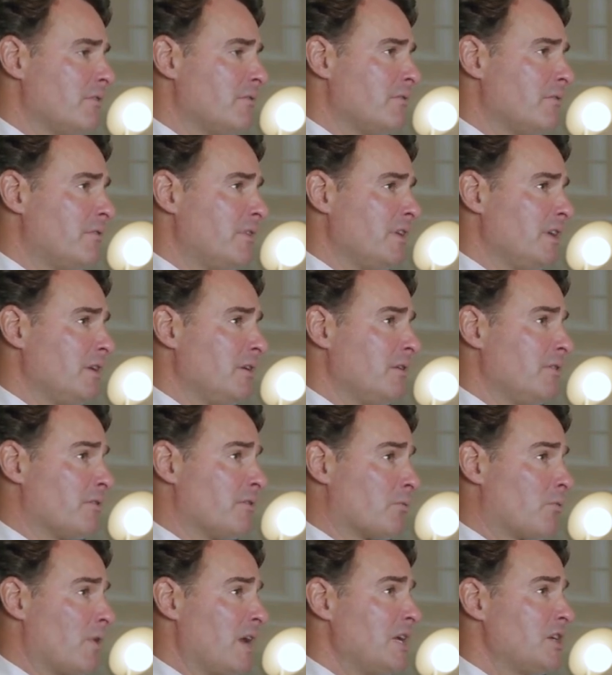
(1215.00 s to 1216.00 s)
the
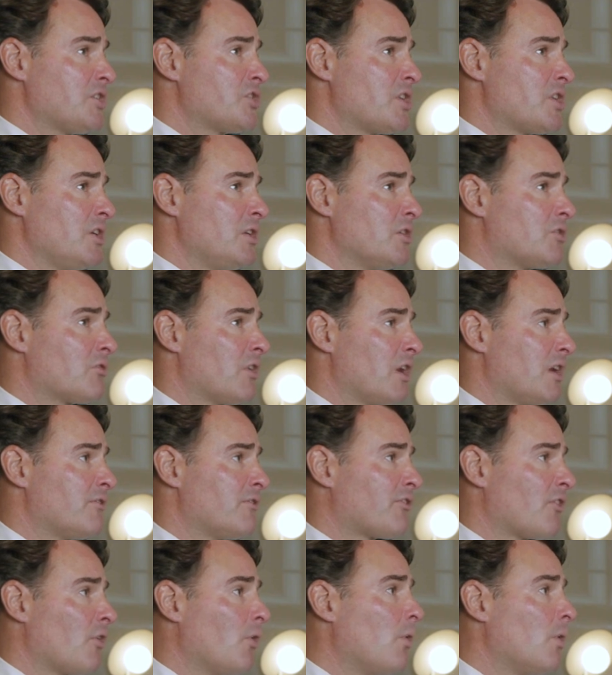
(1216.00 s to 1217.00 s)
range that you trade
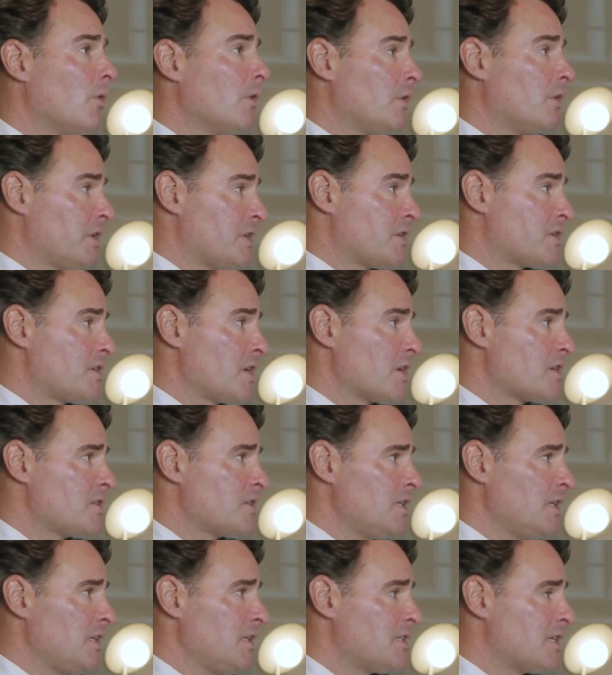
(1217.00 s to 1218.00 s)
for oil is
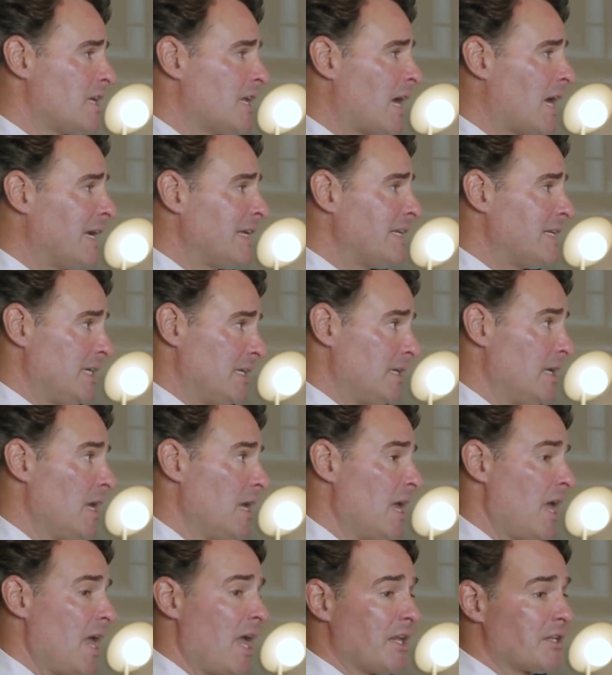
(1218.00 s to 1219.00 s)
60 to 90.
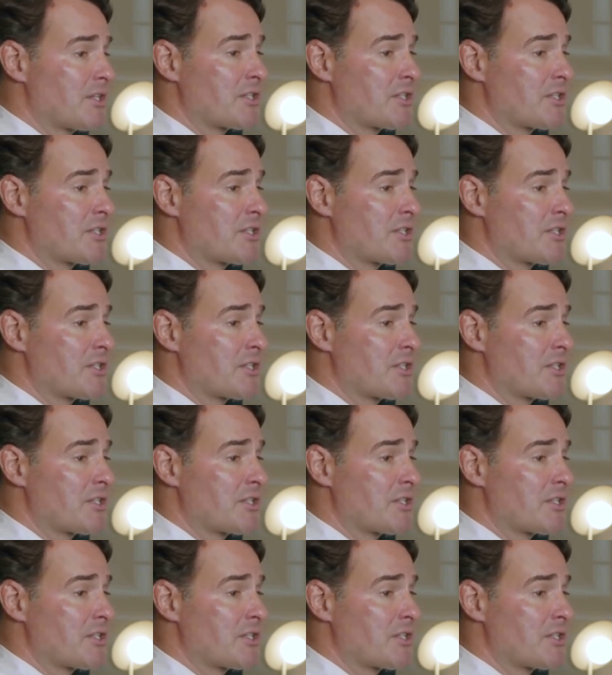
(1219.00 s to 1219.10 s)
And